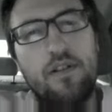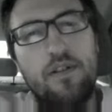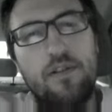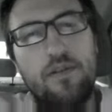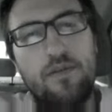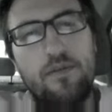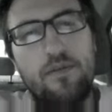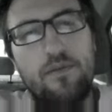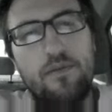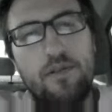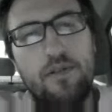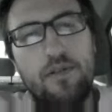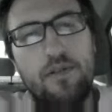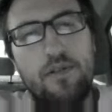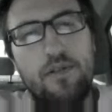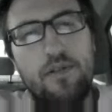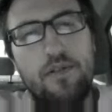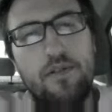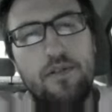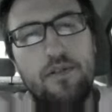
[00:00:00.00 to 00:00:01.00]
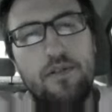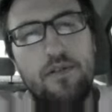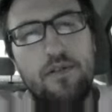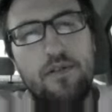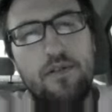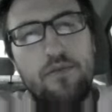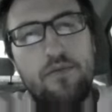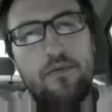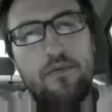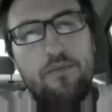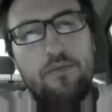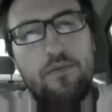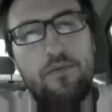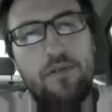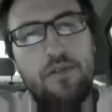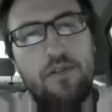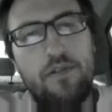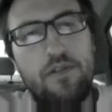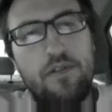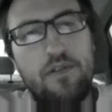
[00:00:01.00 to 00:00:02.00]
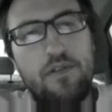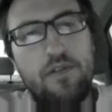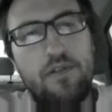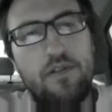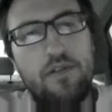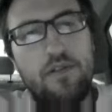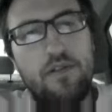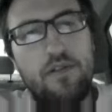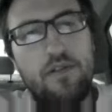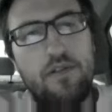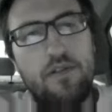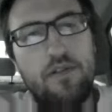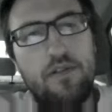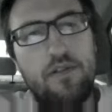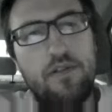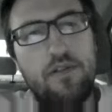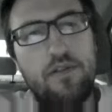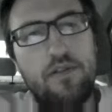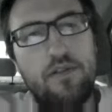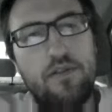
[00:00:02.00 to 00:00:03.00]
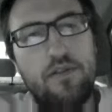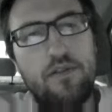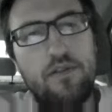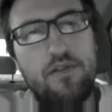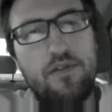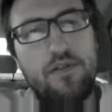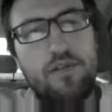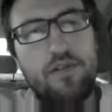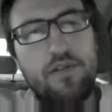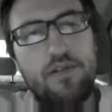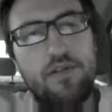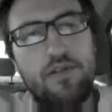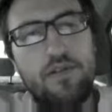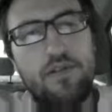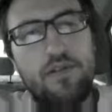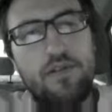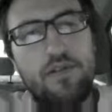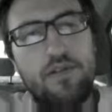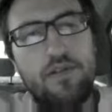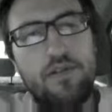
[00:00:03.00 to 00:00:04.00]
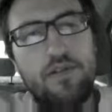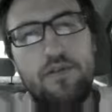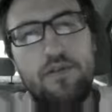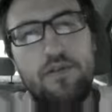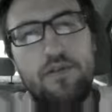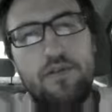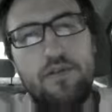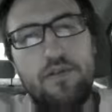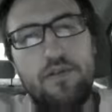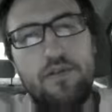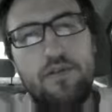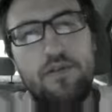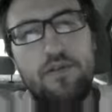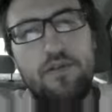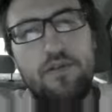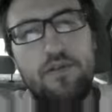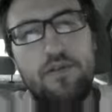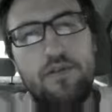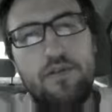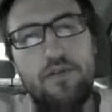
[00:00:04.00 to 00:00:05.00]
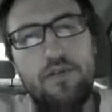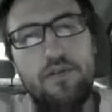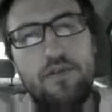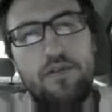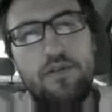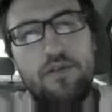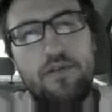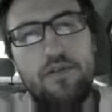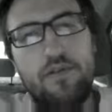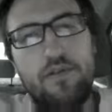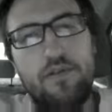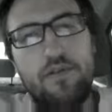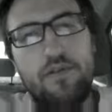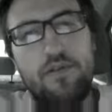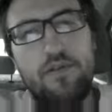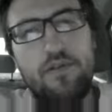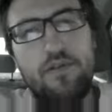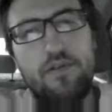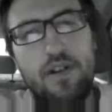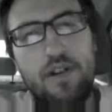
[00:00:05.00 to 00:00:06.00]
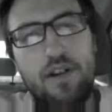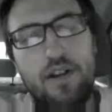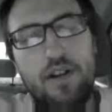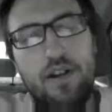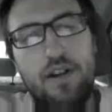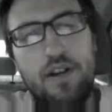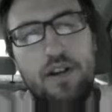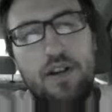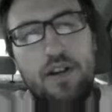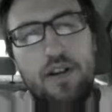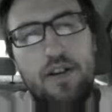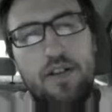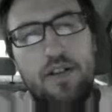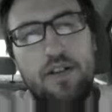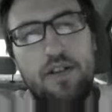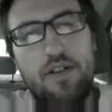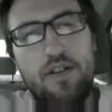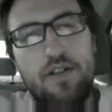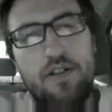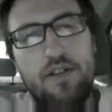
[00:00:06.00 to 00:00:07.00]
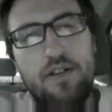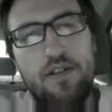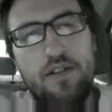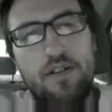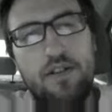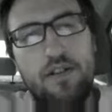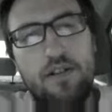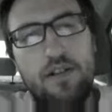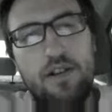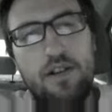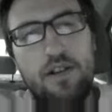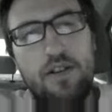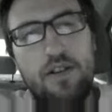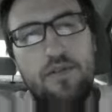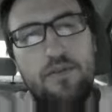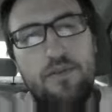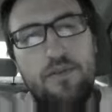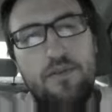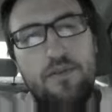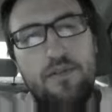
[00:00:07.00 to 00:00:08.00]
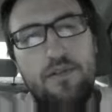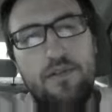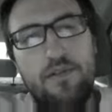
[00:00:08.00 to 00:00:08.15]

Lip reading: Right. Be 0. So this would add 0. And to the left,